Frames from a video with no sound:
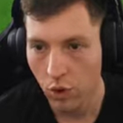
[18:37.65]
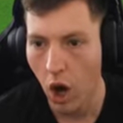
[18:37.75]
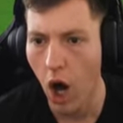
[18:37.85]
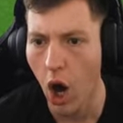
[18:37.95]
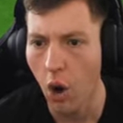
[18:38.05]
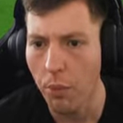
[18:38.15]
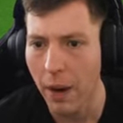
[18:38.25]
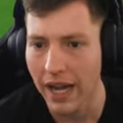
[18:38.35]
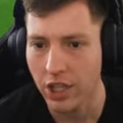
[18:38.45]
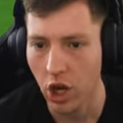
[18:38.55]
you?
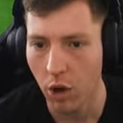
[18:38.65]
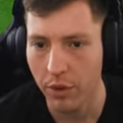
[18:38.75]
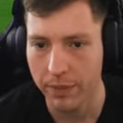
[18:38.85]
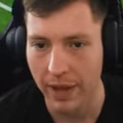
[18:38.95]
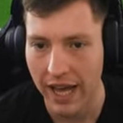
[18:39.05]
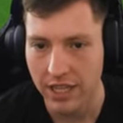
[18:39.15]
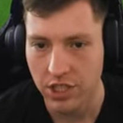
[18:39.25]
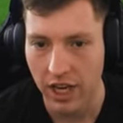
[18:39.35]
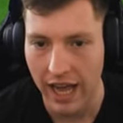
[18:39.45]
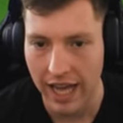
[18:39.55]
Oh my god, what a
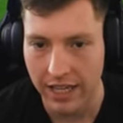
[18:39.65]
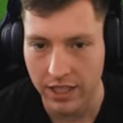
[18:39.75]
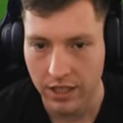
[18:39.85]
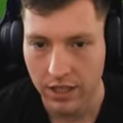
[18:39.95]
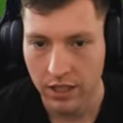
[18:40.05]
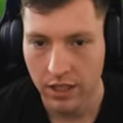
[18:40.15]
pass. Clarke.